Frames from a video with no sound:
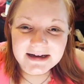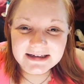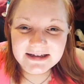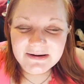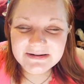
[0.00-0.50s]

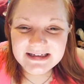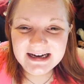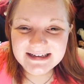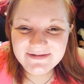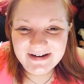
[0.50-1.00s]
So,
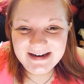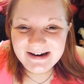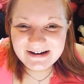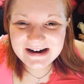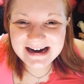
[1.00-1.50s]
today's
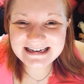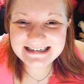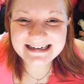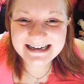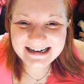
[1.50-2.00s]
video,
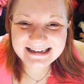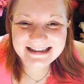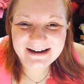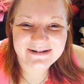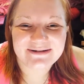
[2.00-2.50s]

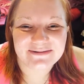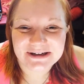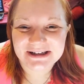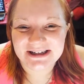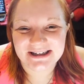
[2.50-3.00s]
that was
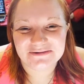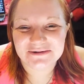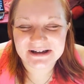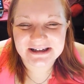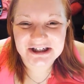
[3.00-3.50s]

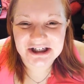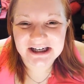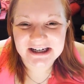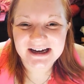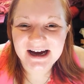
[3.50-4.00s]
really
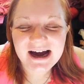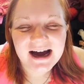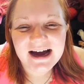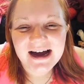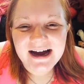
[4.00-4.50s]
cheeky.
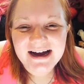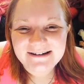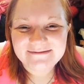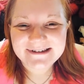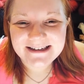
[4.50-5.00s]

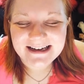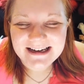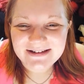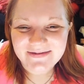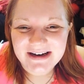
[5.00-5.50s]

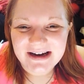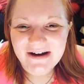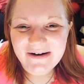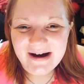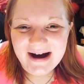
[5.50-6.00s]
Today's
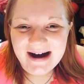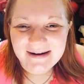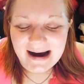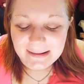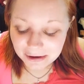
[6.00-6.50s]
video,
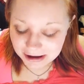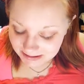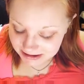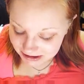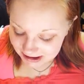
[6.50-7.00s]
I'm going
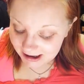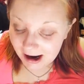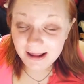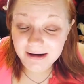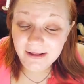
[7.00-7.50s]
to be doing
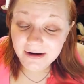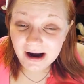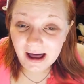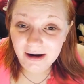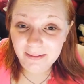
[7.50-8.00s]
another
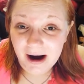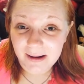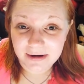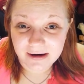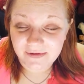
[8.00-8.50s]

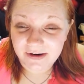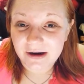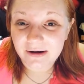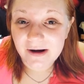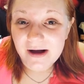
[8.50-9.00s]
ColourPop look for
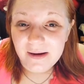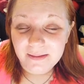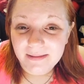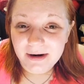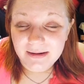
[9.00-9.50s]
you,
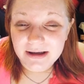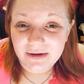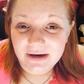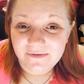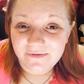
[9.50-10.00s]
but I'm going to be
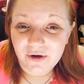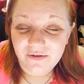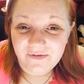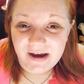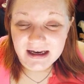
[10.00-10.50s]
doing a
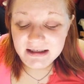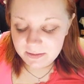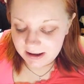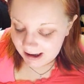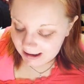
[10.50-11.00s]
full face,
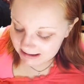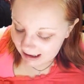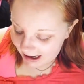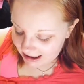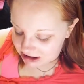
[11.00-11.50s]
because
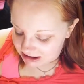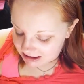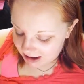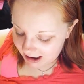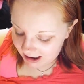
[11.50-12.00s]
I
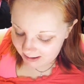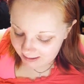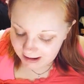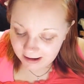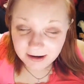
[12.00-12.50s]
just got
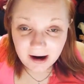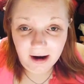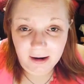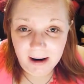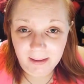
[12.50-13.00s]
another
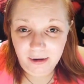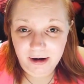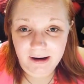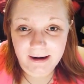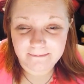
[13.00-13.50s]
ColourPop
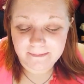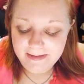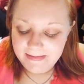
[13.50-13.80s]
order in,